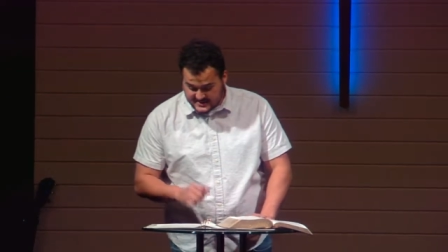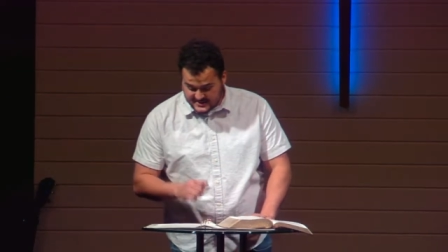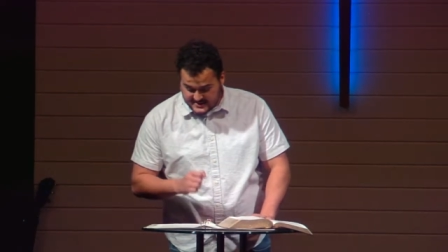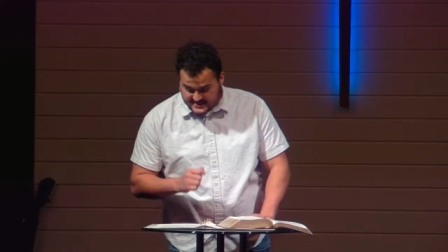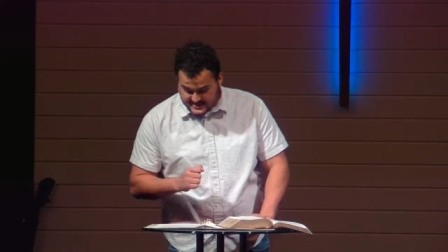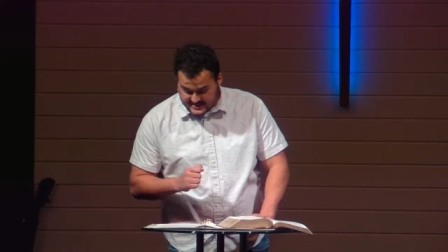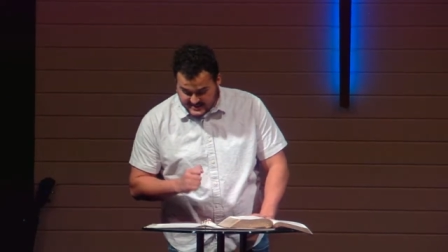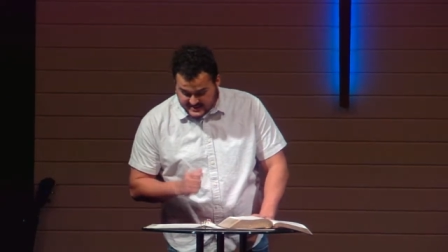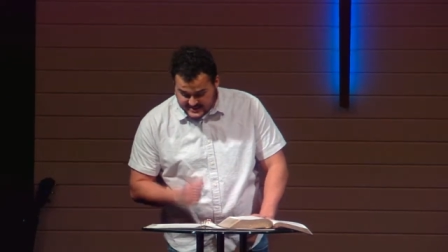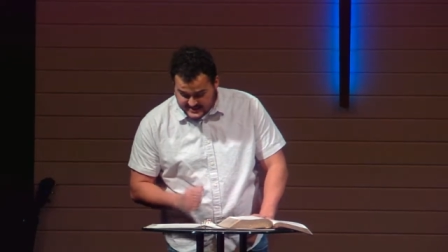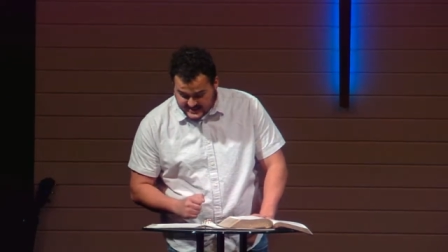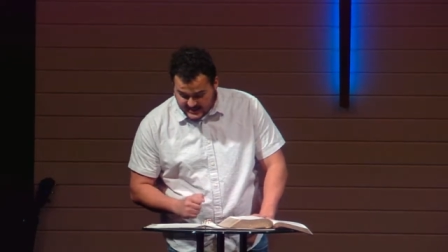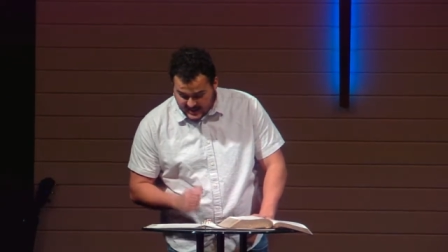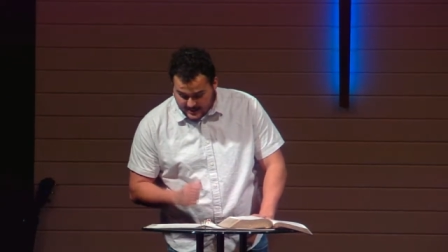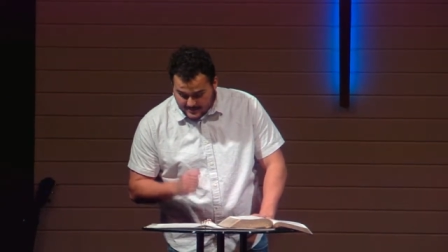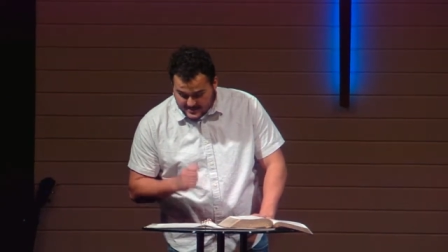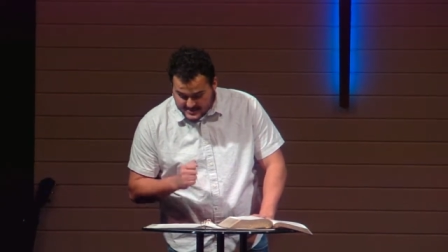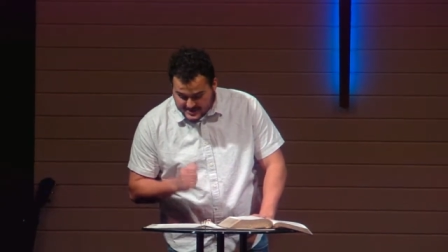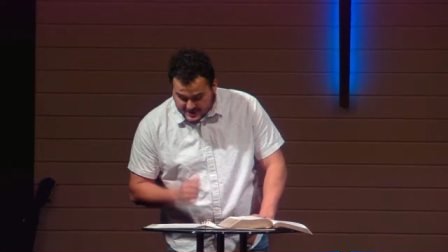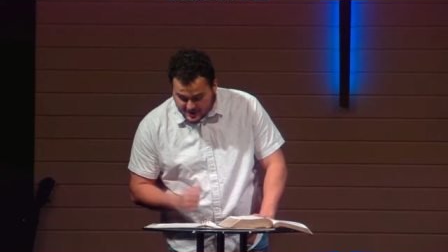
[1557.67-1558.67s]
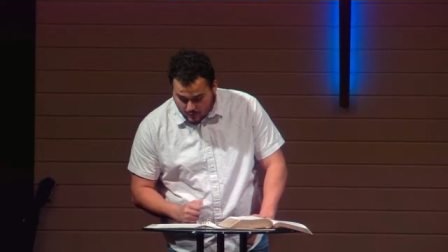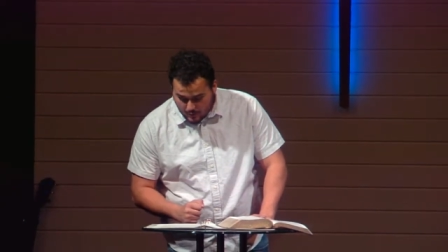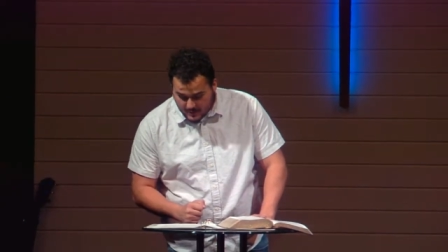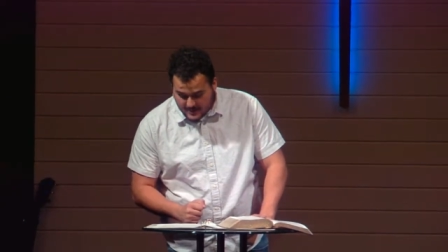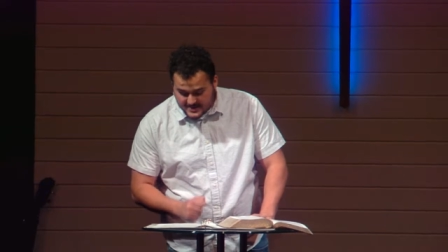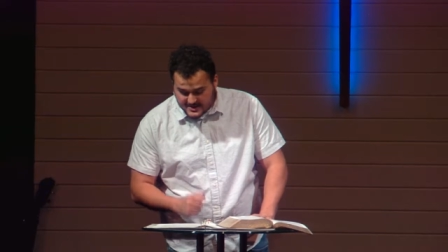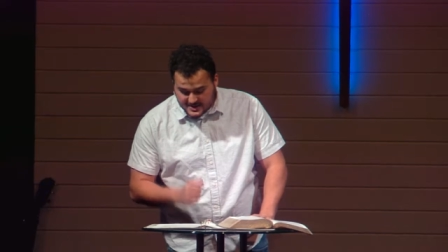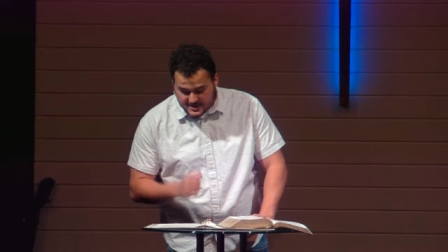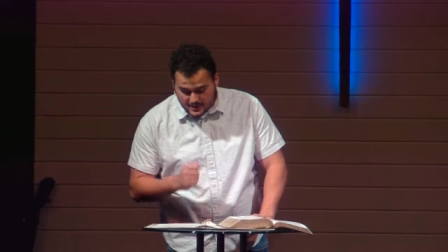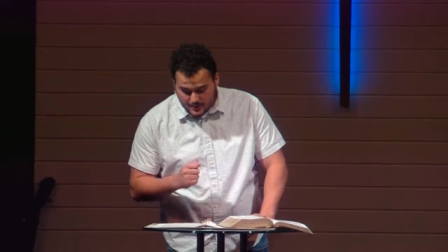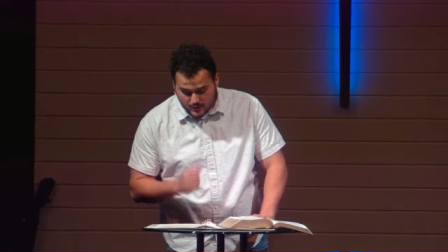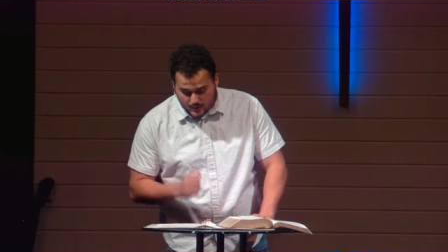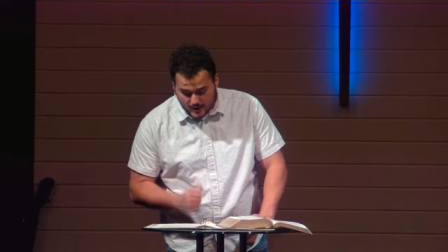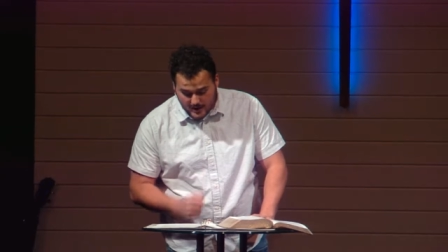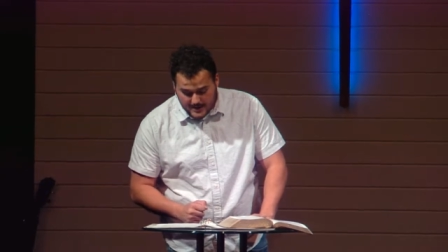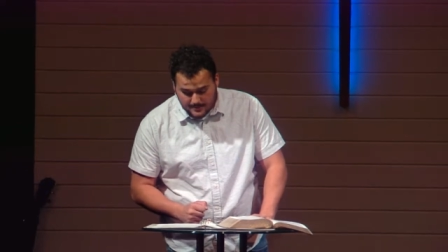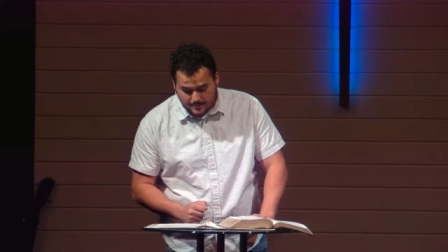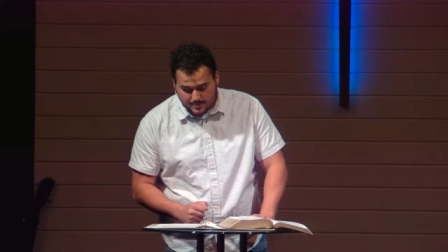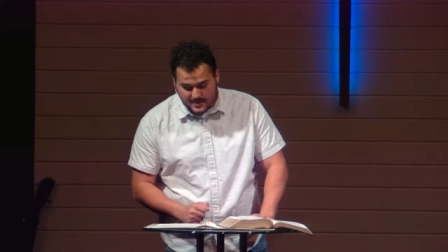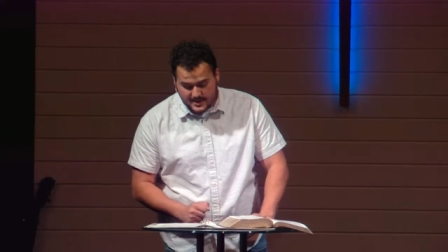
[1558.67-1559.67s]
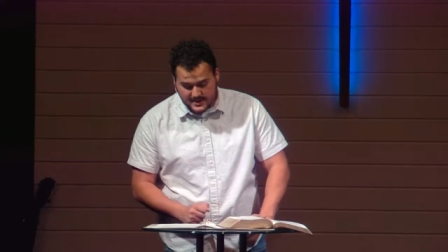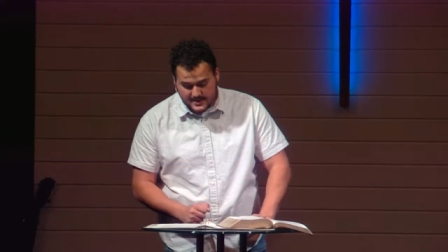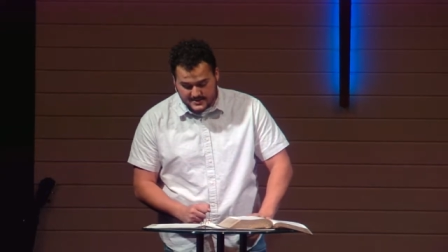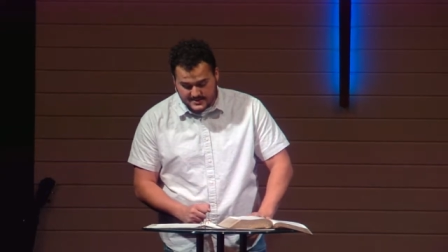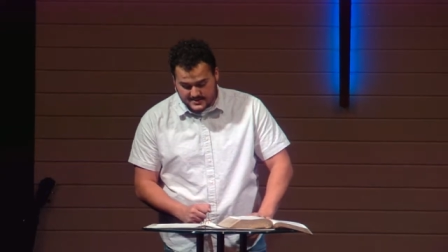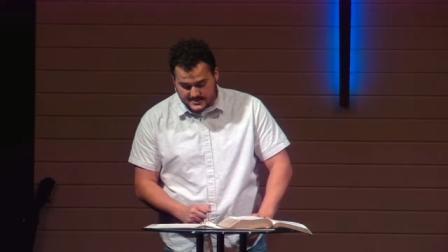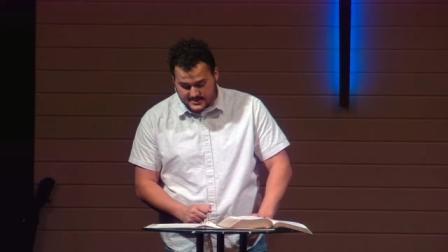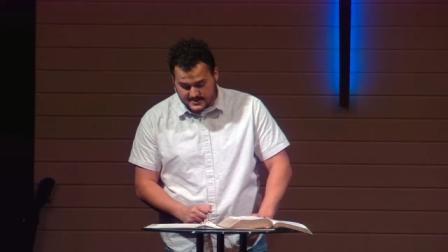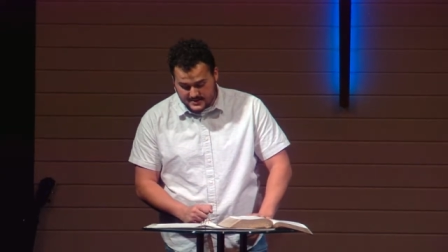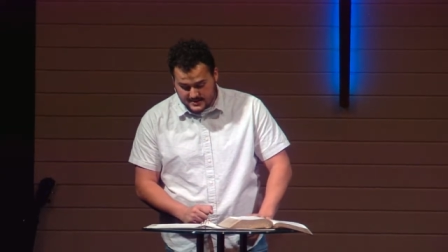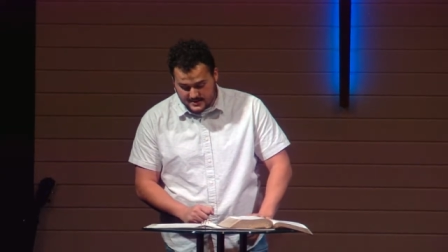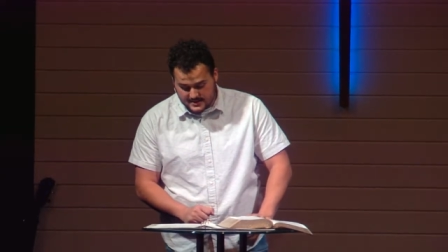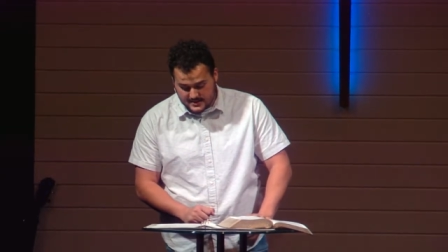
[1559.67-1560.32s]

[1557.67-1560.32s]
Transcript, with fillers: It's this time he's going to the right place